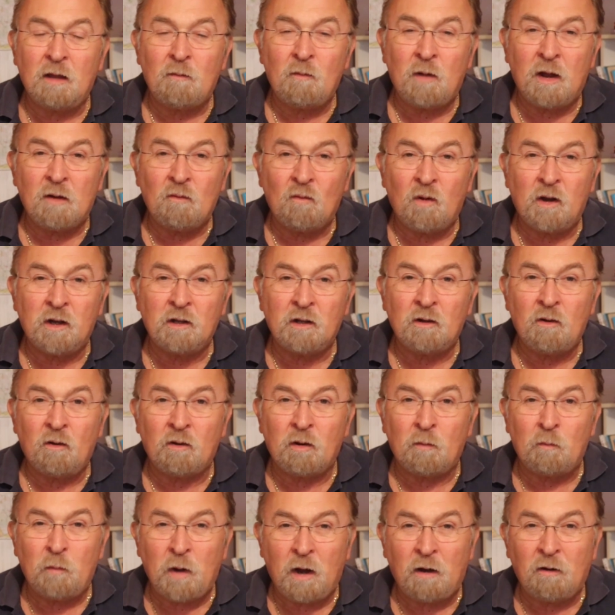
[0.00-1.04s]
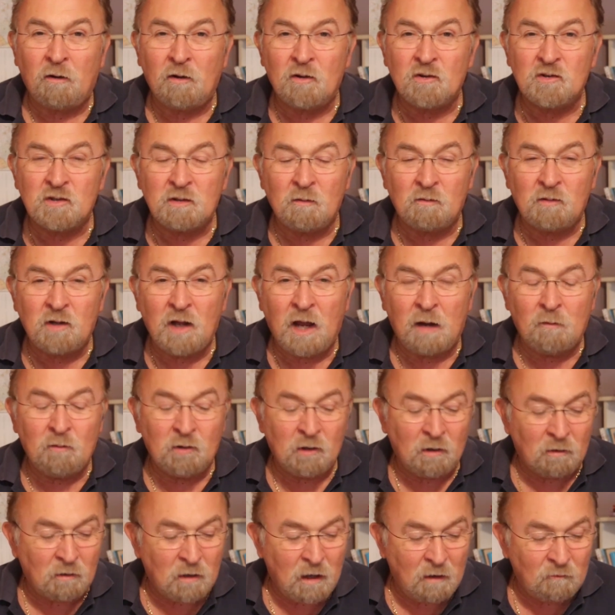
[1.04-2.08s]
they might want to go to Paris sometime in
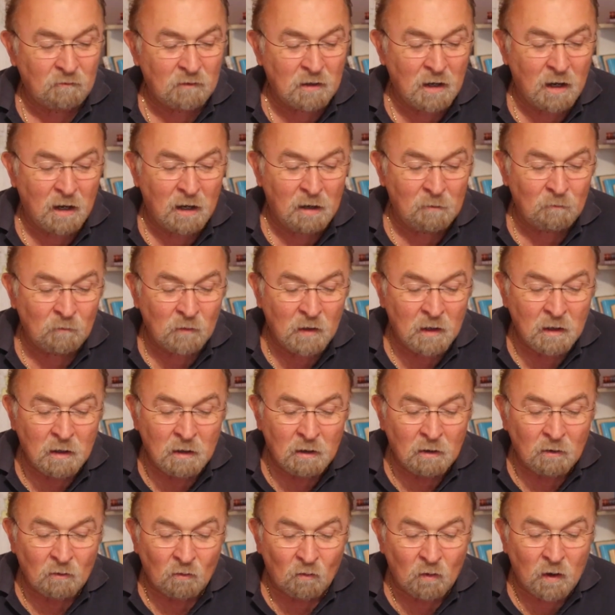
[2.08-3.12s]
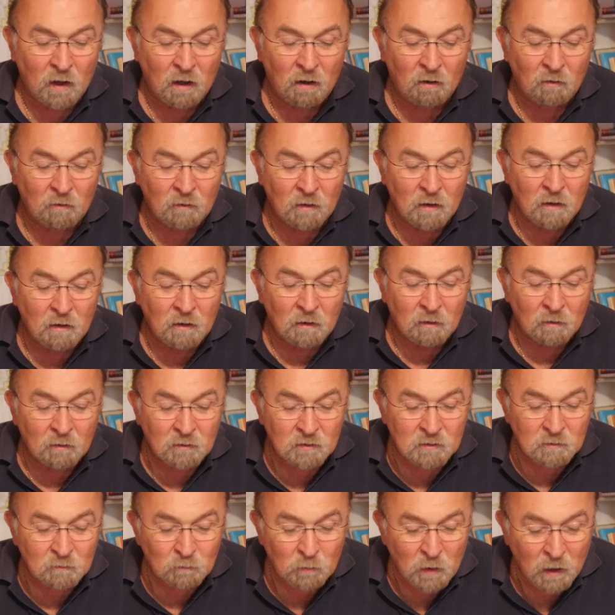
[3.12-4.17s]
their lifetime. Well,
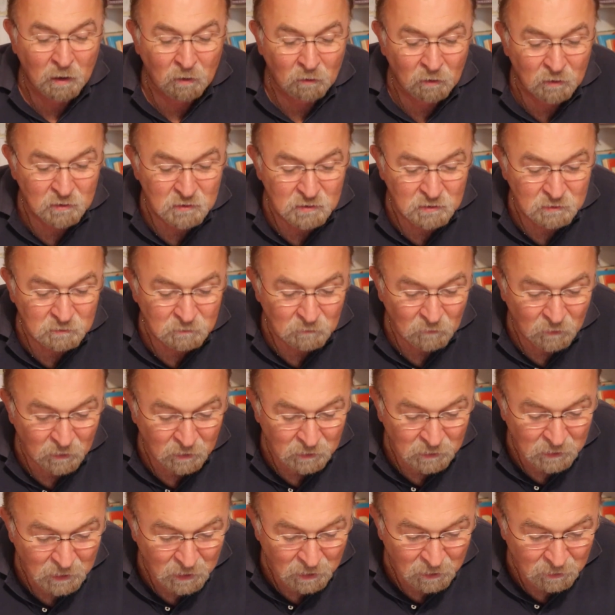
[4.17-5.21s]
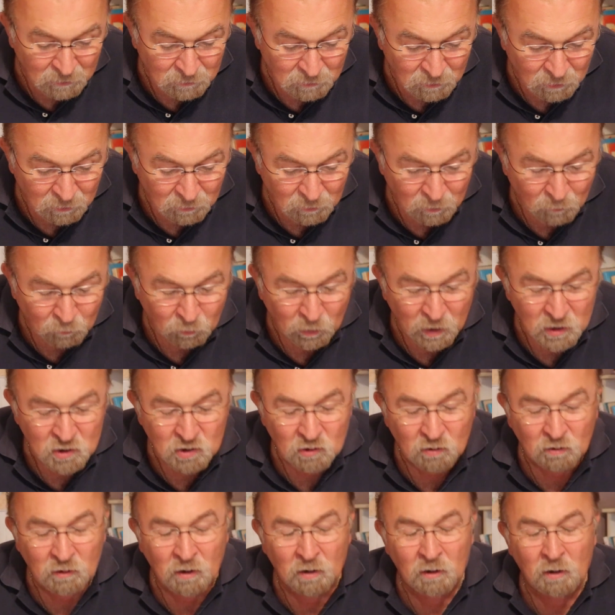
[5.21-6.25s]
Paris, again, a place
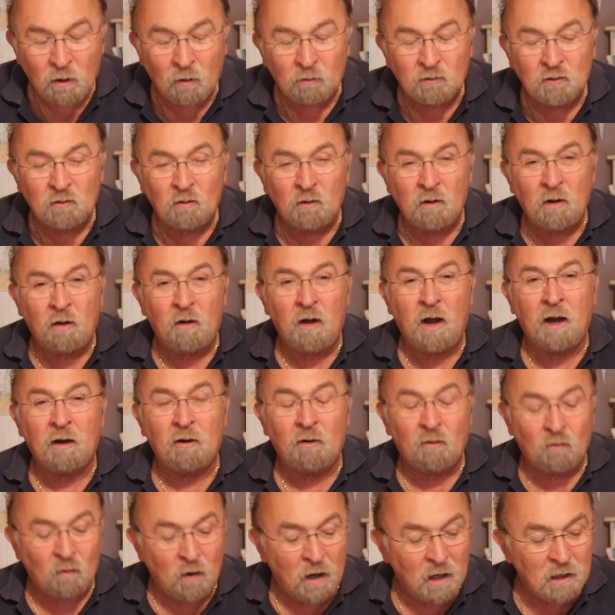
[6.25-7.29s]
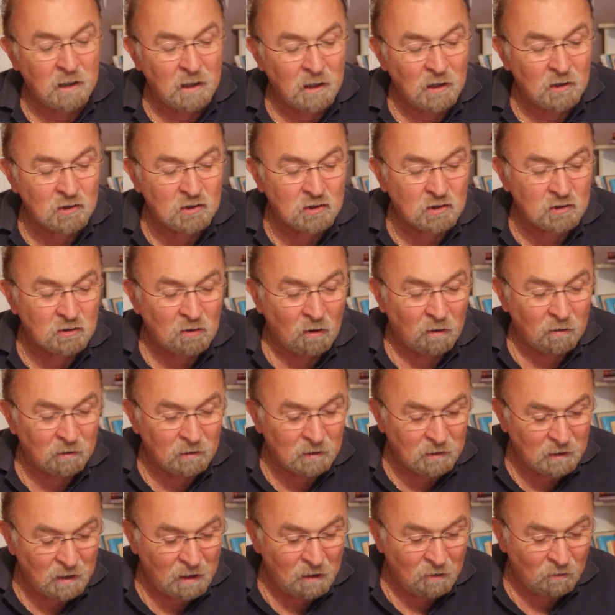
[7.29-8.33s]
you could go to in Ohio, right in
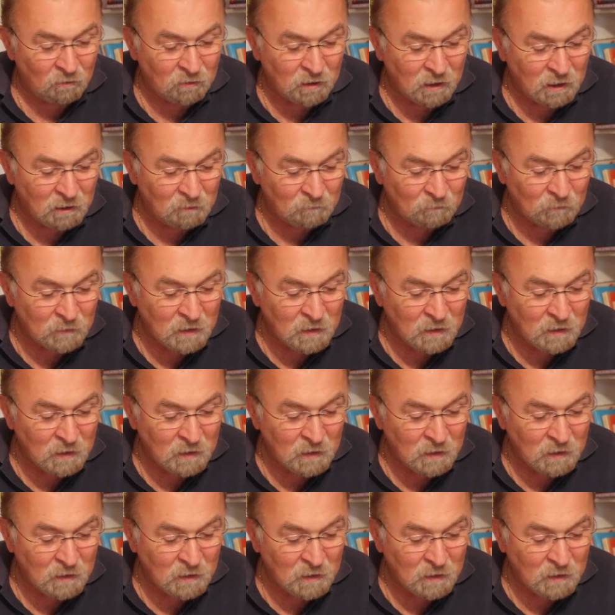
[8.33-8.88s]
Stark County.